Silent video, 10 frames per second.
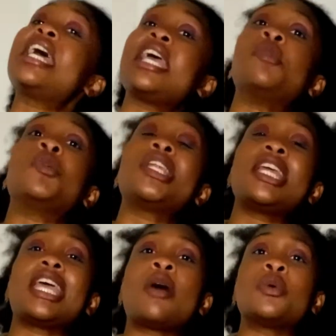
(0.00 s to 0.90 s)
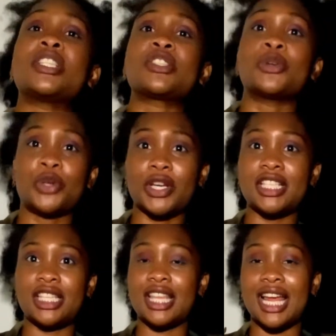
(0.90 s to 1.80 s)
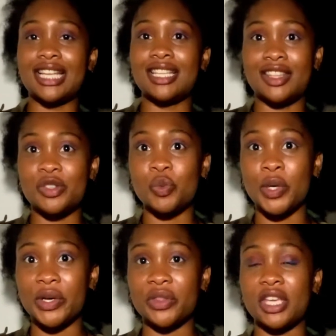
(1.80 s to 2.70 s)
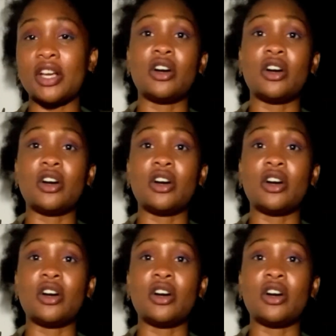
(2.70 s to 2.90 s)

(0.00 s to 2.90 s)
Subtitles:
And one day I went so crazy that I did this weird thing